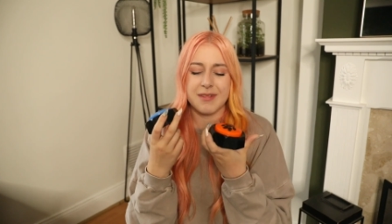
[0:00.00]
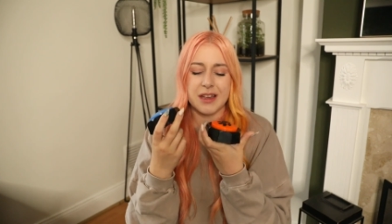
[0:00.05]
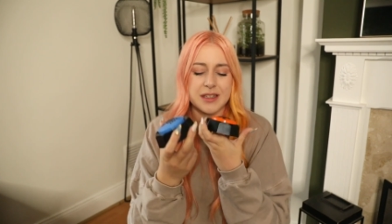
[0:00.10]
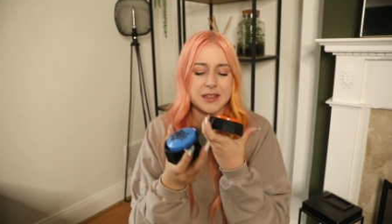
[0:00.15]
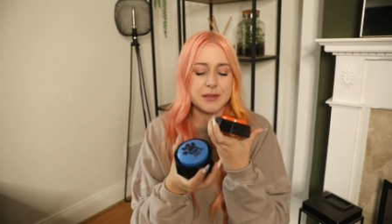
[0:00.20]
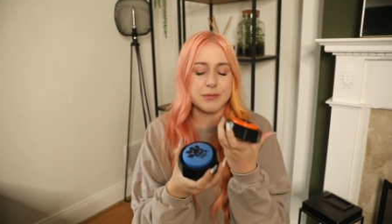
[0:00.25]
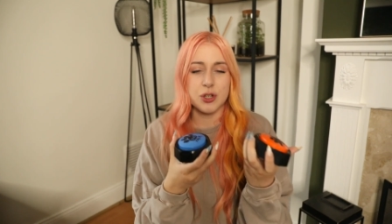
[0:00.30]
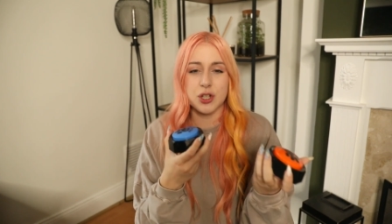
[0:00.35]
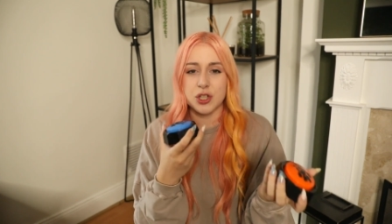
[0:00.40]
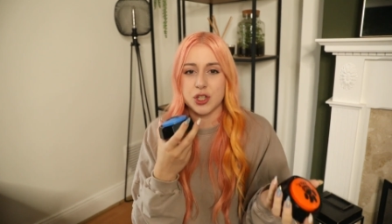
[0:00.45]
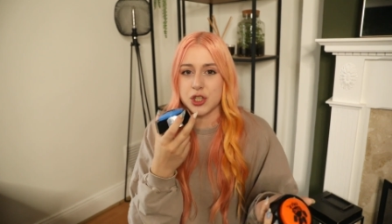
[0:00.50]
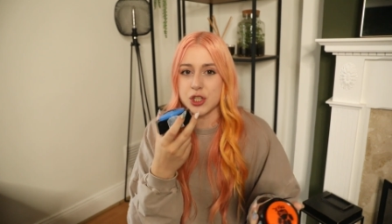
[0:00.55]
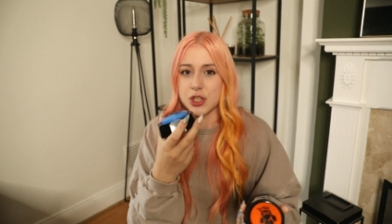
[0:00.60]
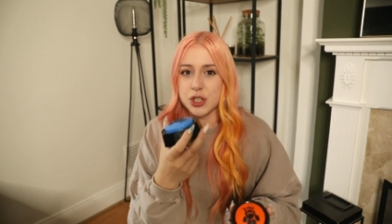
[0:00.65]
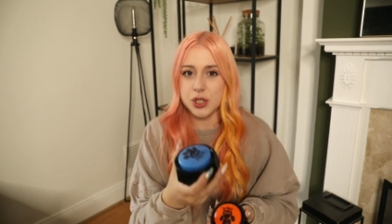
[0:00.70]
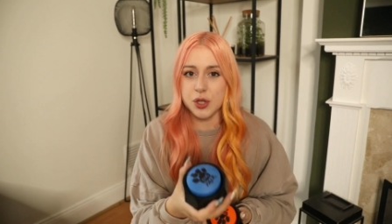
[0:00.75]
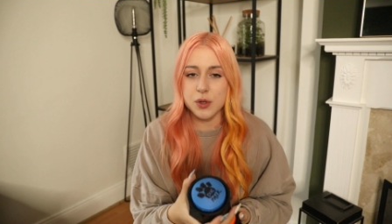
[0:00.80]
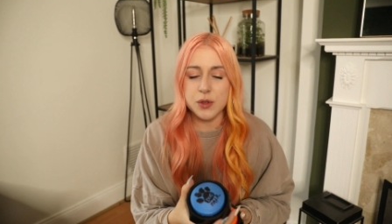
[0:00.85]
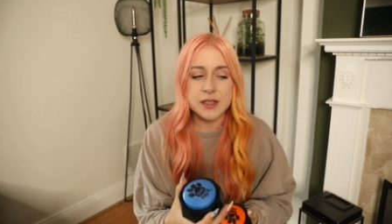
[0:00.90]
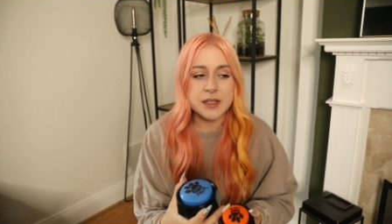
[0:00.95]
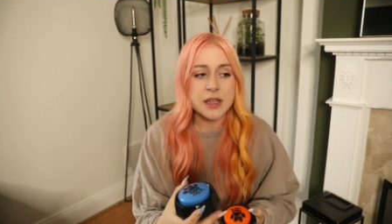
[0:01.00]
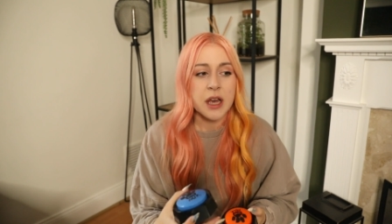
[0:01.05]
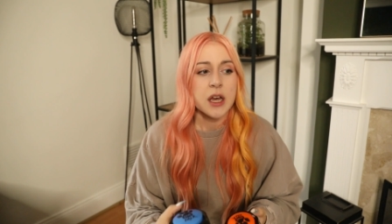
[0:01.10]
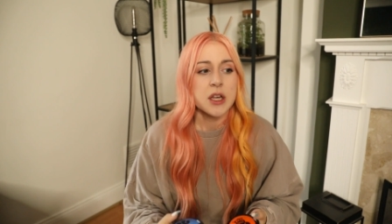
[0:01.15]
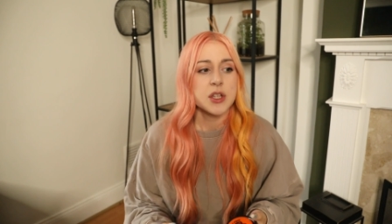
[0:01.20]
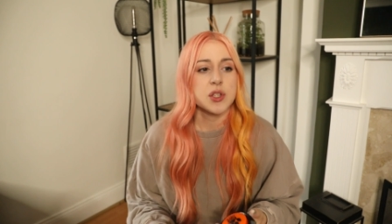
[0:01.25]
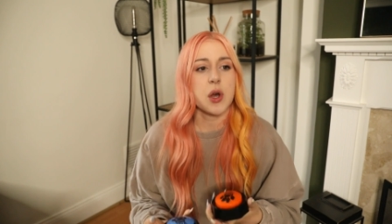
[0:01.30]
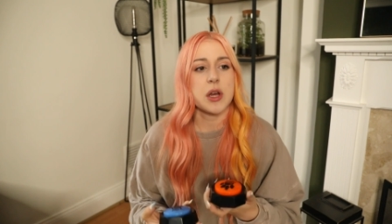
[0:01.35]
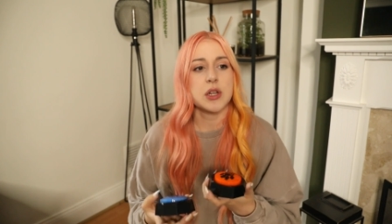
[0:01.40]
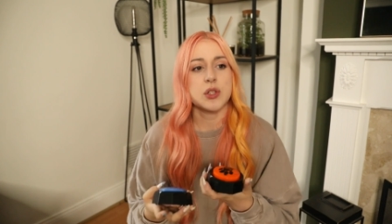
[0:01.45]
as much use.
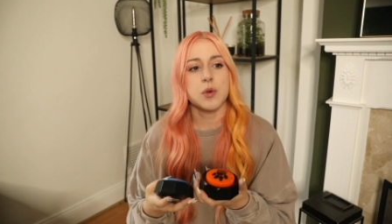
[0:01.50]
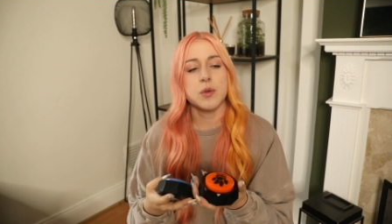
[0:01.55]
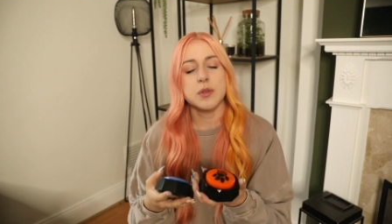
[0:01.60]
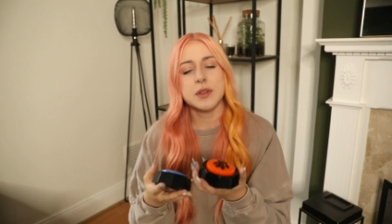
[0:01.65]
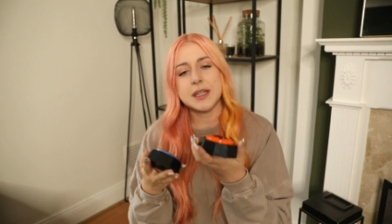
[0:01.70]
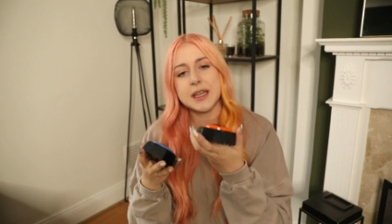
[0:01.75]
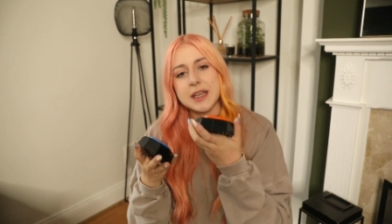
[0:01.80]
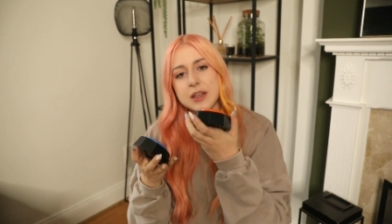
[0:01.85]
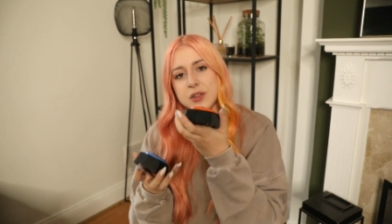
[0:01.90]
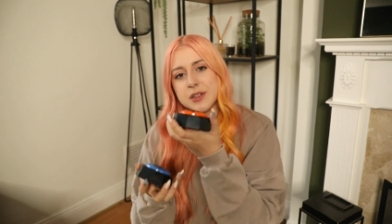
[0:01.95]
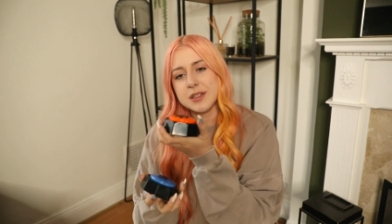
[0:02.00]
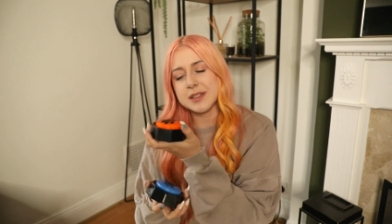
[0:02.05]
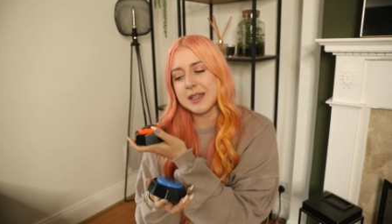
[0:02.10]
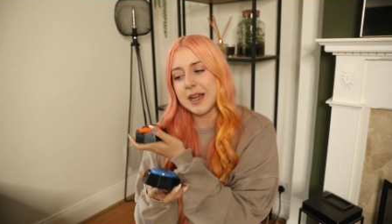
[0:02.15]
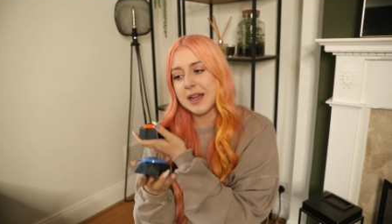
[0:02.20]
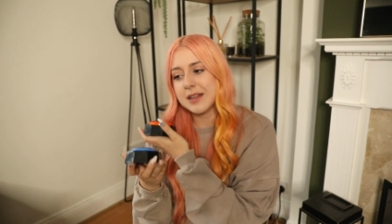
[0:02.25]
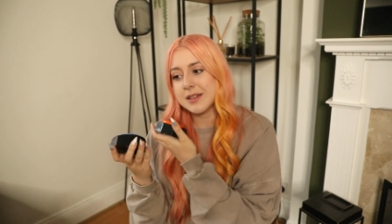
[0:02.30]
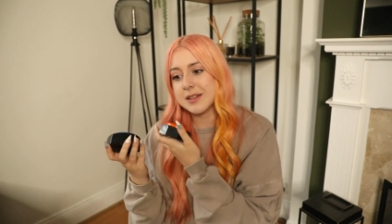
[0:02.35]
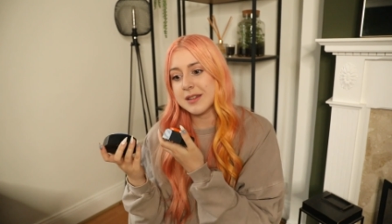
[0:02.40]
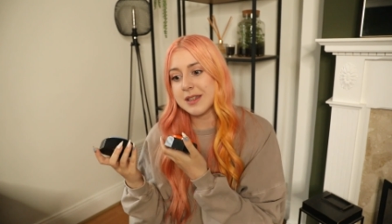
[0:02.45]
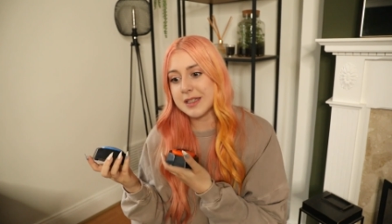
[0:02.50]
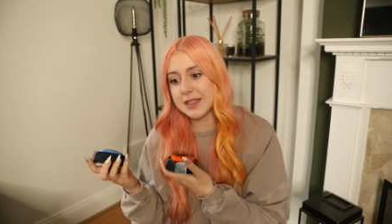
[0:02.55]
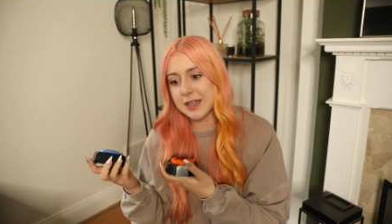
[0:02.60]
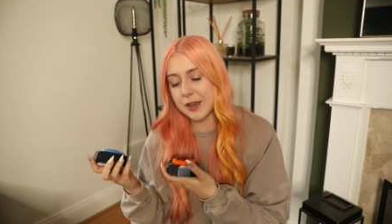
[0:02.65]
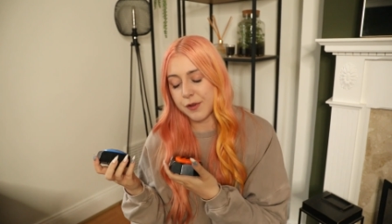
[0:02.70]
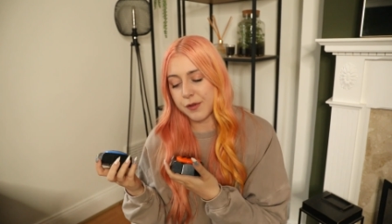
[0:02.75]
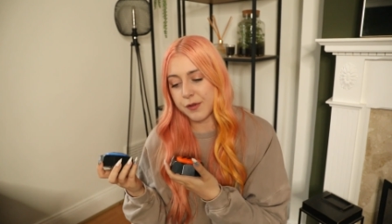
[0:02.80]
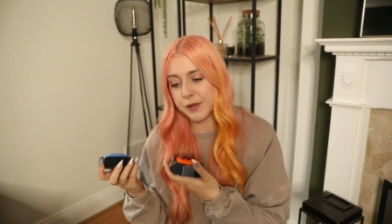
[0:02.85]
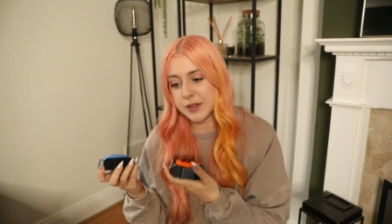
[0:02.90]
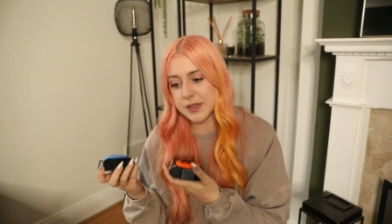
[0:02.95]
So I don't think he understands the
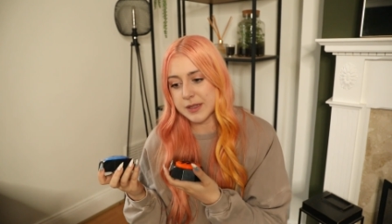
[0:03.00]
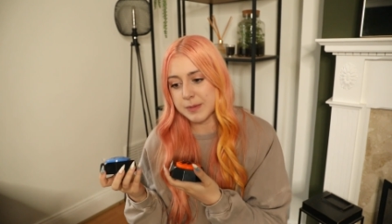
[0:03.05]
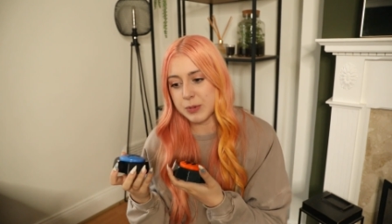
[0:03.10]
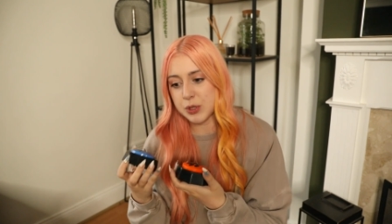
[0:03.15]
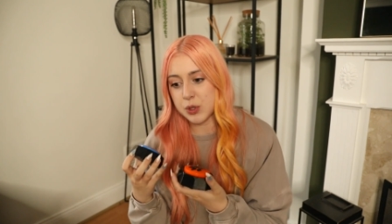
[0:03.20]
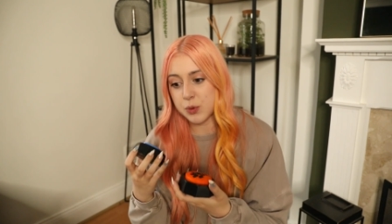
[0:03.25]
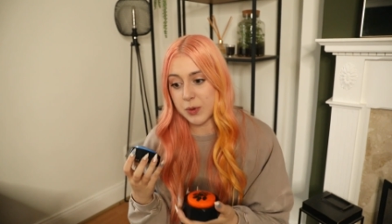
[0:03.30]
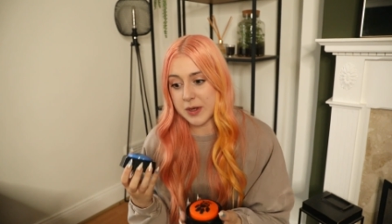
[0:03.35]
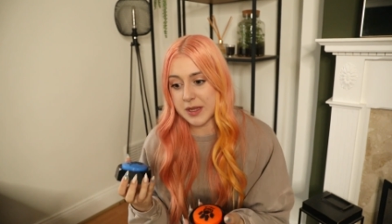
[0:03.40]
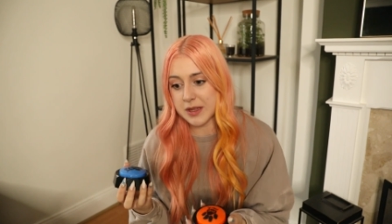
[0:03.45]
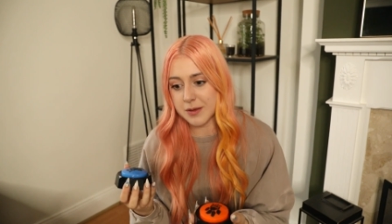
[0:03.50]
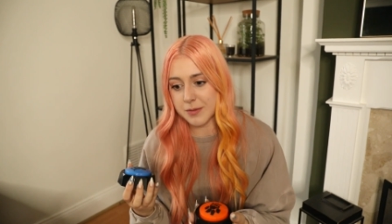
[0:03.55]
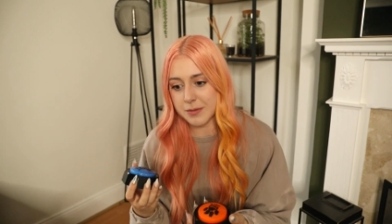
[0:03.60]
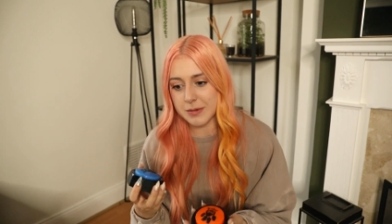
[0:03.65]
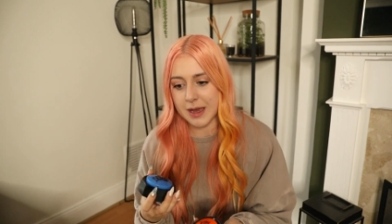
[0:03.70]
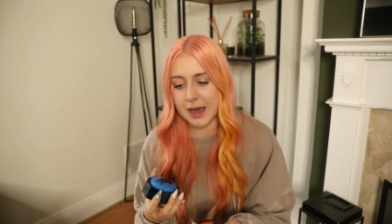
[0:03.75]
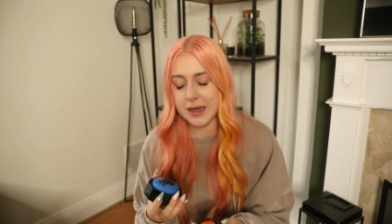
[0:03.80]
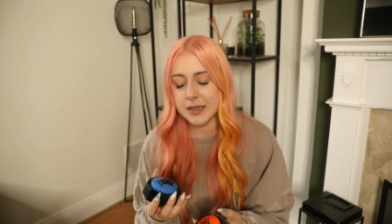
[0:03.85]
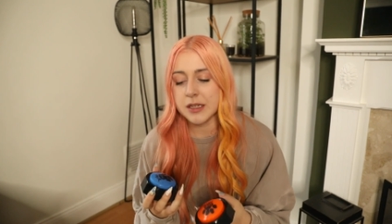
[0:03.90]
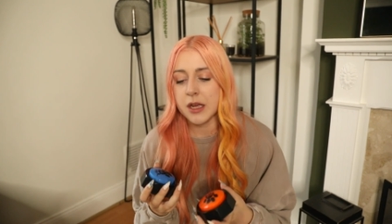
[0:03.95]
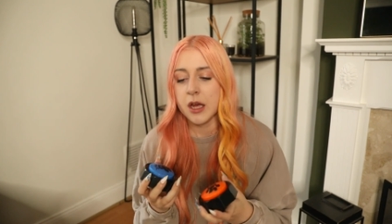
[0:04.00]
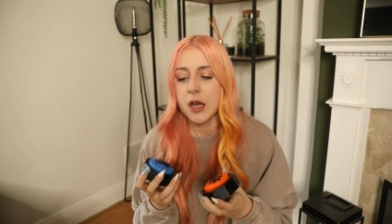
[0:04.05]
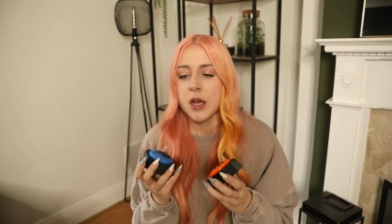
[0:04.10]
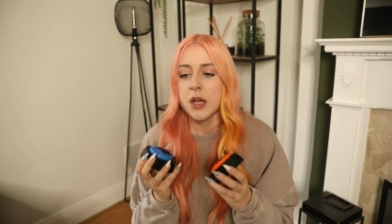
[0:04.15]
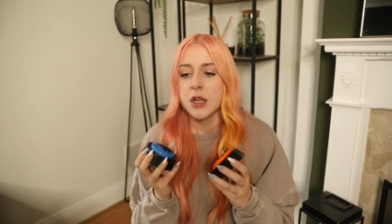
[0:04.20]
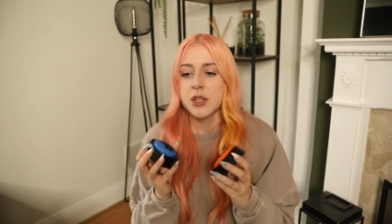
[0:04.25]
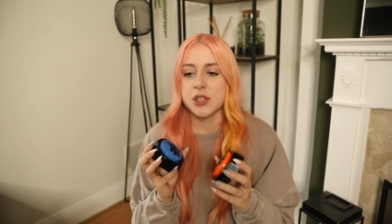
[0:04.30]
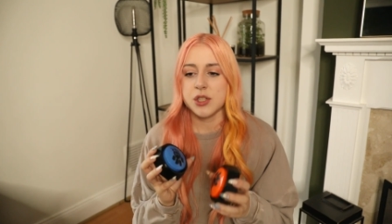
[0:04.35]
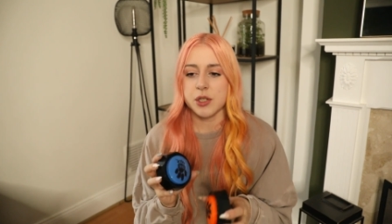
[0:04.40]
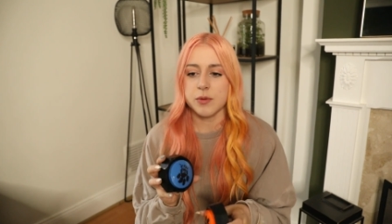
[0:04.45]
difference between them yet.
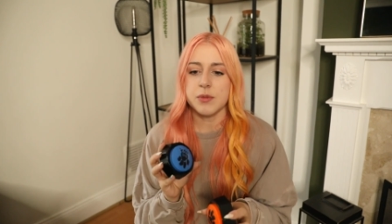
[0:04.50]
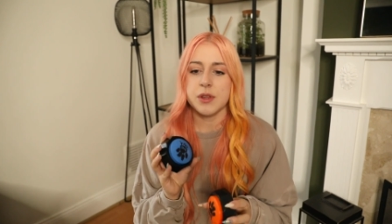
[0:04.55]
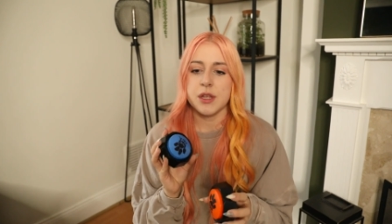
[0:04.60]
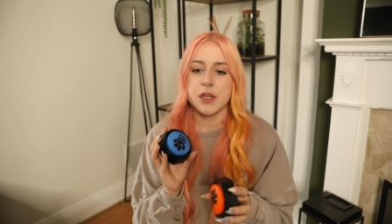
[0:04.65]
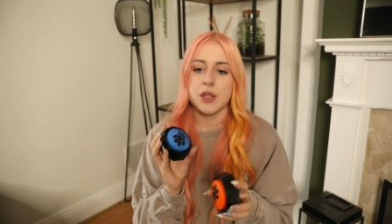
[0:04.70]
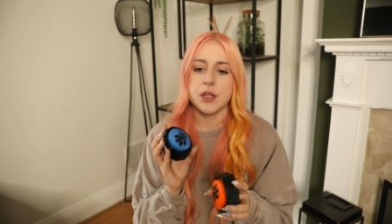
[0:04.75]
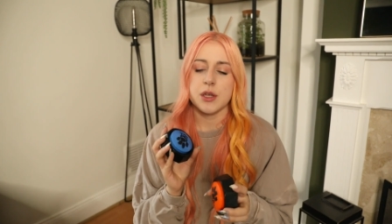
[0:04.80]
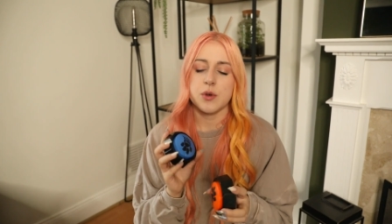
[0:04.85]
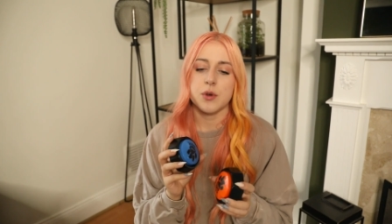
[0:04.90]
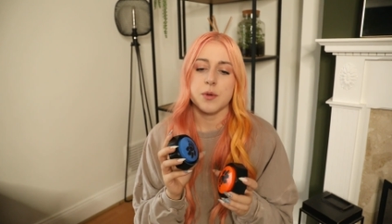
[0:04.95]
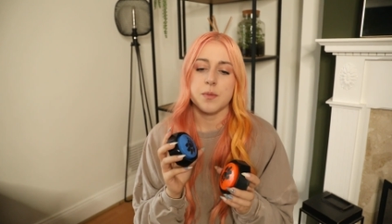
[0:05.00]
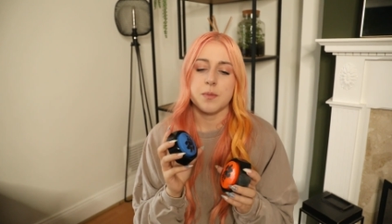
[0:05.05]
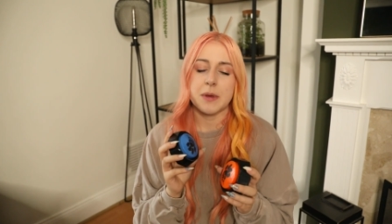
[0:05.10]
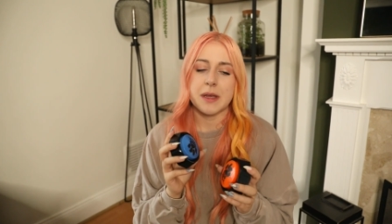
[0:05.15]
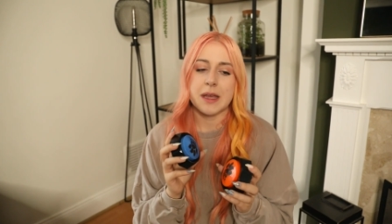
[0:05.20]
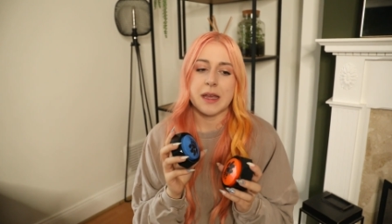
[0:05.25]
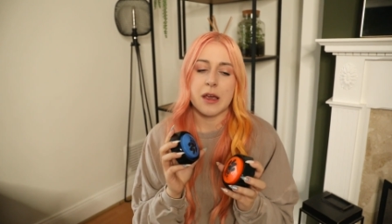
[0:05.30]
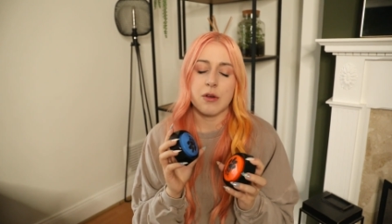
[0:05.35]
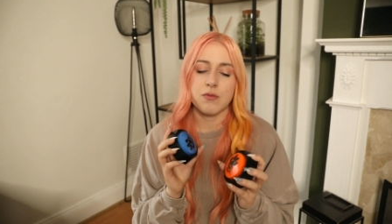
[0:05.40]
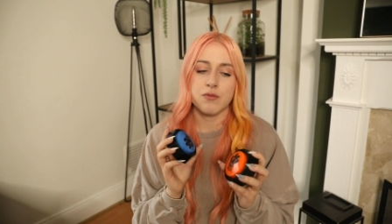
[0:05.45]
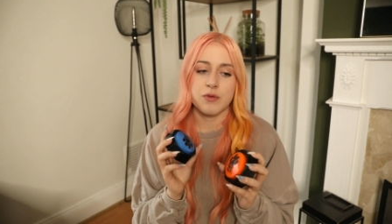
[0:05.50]
Something that would be